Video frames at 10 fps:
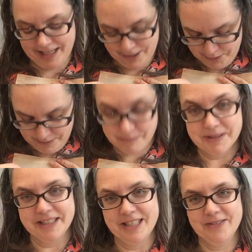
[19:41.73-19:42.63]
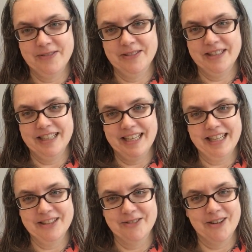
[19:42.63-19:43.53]
I couldn't believe I
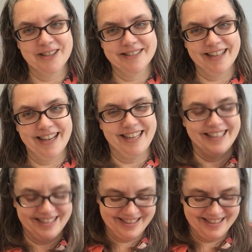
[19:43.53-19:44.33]
had the wrong side.